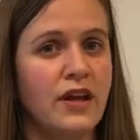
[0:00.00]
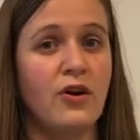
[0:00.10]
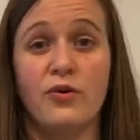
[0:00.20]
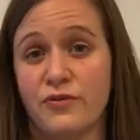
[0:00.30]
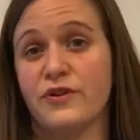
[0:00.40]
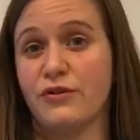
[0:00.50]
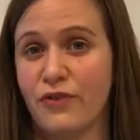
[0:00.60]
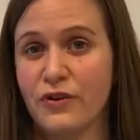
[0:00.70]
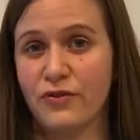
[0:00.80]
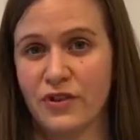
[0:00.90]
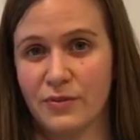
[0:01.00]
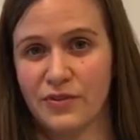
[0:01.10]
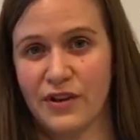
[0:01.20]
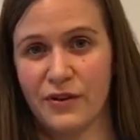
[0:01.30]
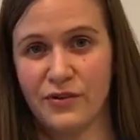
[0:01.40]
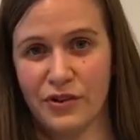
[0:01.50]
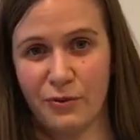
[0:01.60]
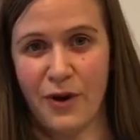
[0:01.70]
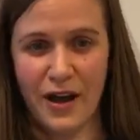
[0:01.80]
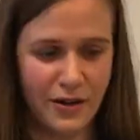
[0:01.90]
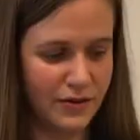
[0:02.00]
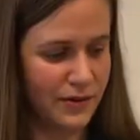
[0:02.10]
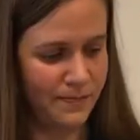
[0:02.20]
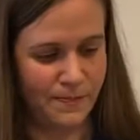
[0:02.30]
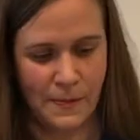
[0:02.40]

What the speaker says: and hopefully fend for themselves in the wild.